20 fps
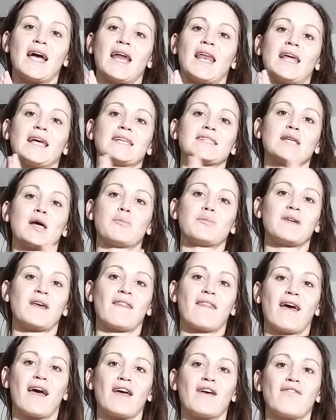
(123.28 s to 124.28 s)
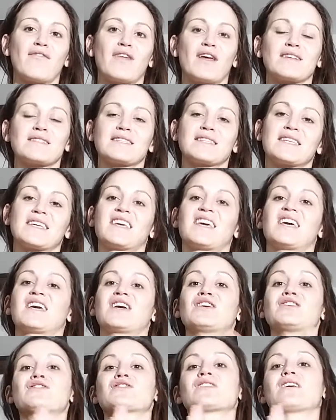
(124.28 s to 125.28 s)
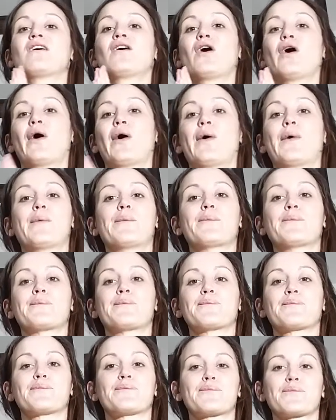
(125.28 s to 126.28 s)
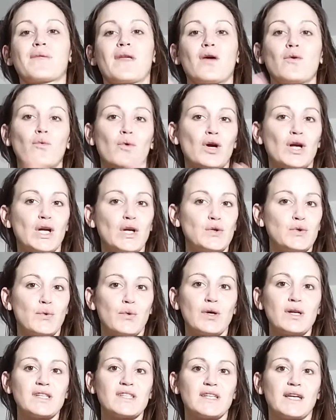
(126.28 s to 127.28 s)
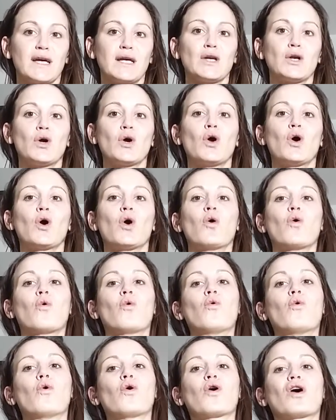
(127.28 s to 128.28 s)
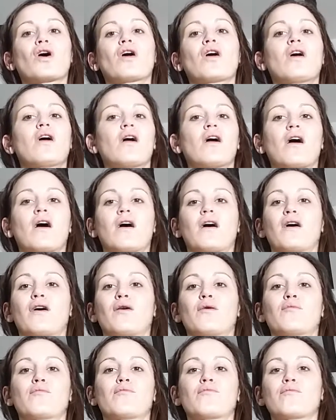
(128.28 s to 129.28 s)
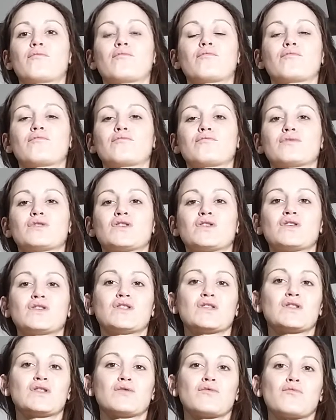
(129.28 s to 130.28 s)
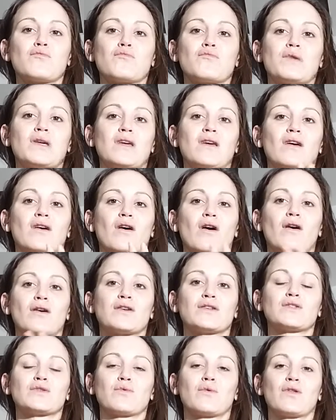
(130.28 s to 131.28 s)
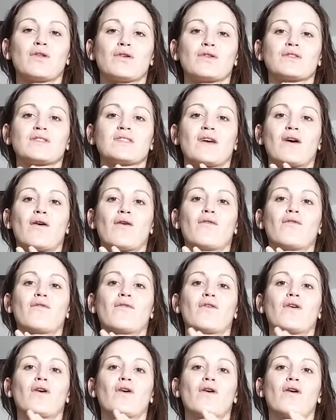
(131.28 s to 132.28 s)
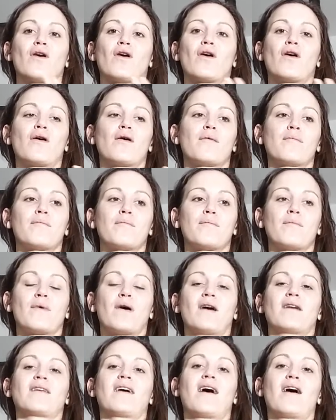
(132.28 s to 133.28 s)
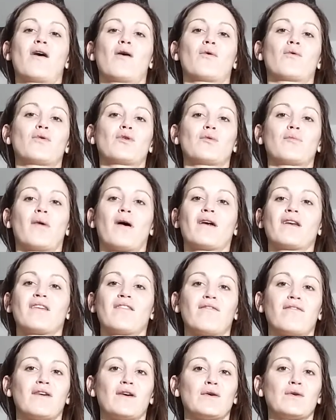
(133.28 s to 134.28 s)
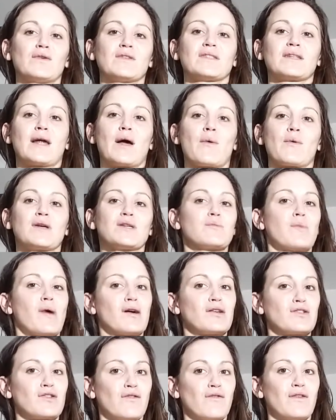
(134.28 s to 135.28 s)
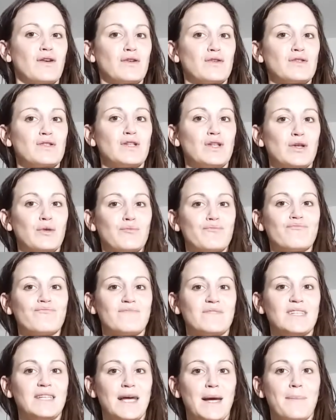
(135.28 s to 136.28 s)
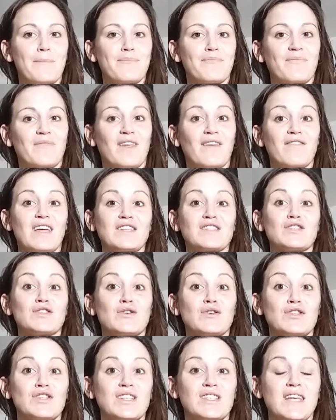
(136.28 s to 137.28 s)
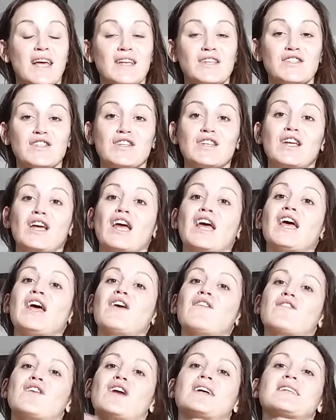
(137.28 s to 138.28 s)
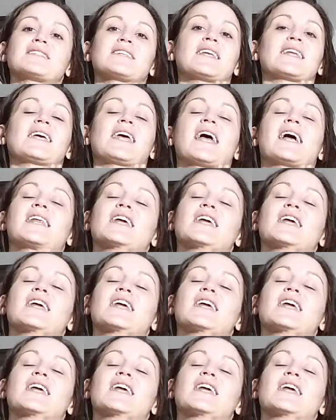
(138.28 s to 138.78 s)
that, accepting that if that's the case, and working towards it, or just being honest with yourself on how your body feels and how each posture feels to you today. That's a nourishing intention, not setting